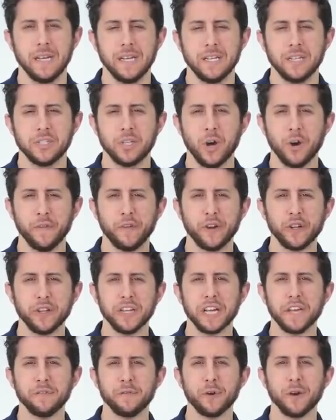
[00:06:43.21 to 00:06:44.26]
So if you're
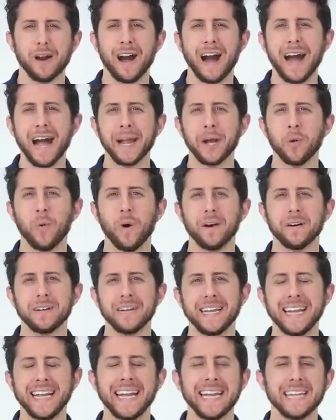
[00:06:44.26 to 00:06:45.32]
looking for a high
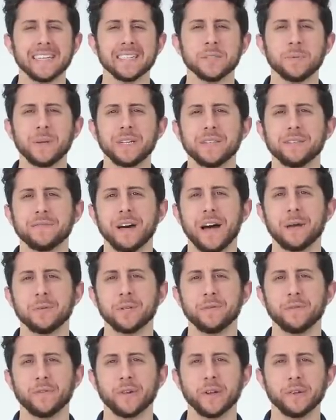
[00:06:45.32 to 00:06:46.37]
quality, inexpensive
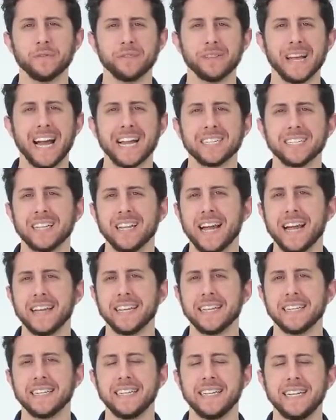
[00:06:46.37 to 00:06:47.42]
option for your flash
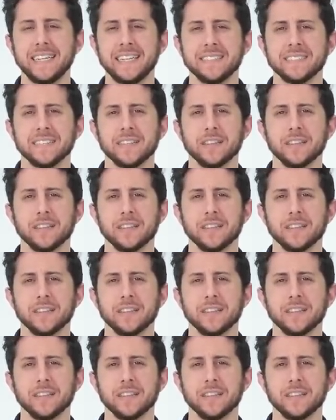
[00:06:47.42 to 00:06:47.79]
lighting needs,